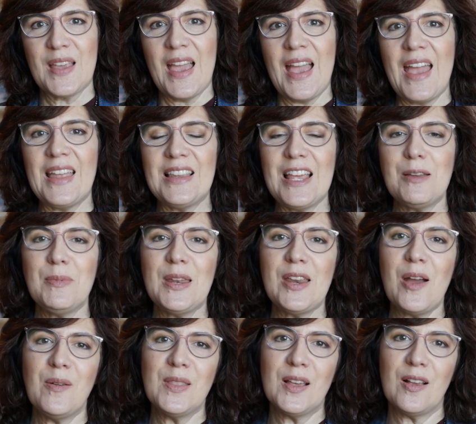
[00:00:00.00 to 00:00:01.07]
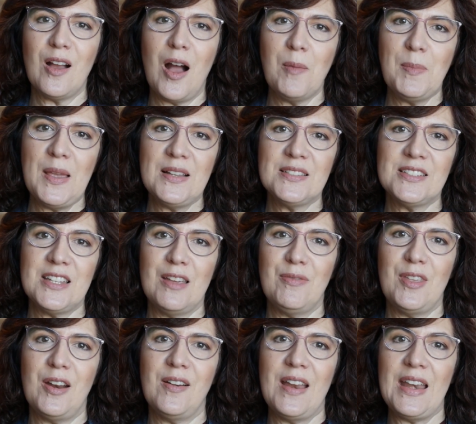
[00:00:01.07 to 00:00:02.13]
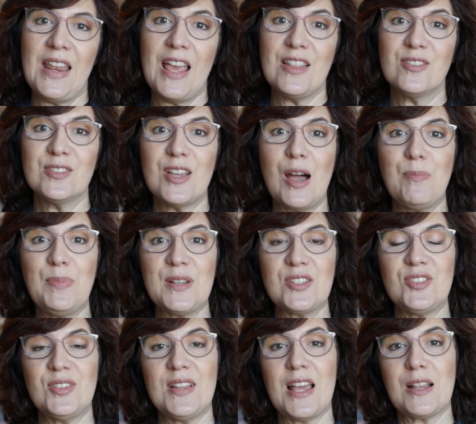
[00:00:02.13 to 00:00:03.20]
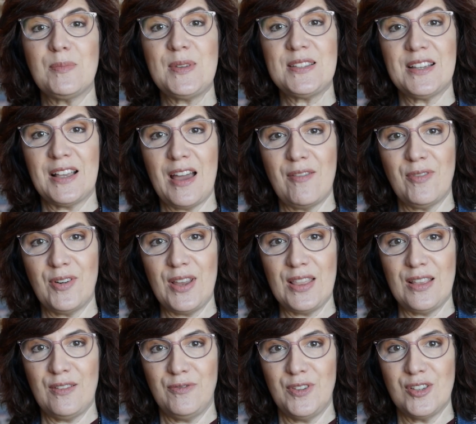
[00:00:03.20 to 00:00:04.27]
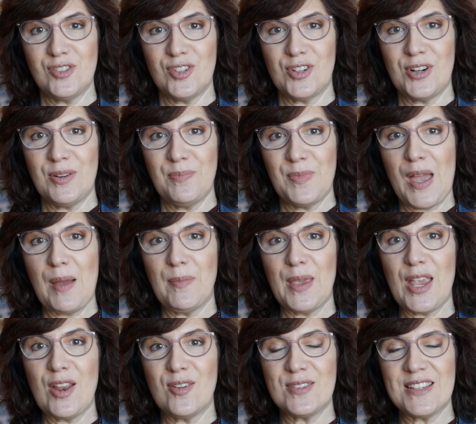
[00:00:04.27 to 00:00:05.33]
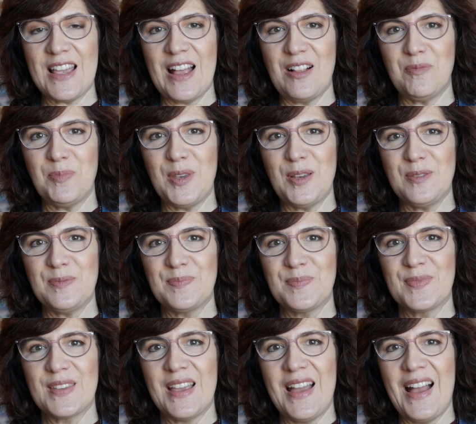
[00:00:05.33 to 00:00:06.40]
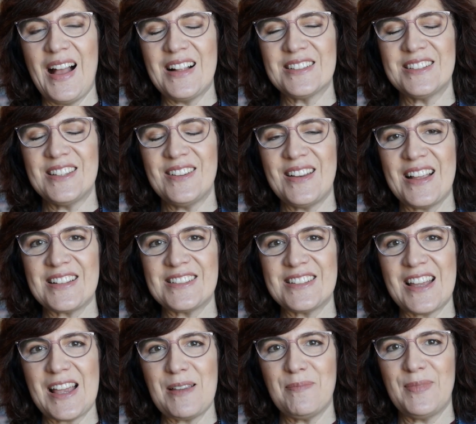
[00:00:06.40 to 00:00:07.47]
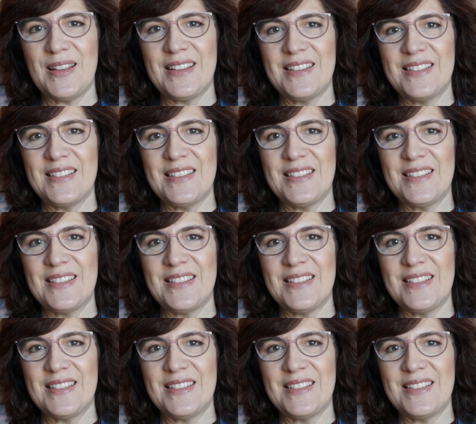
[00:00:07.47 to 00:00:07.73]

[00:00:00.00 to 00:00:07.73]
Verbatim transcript: And let me know in the comments if there are any other topics you'd like me to cover in the future. I'm here to help you. I'll see you next time.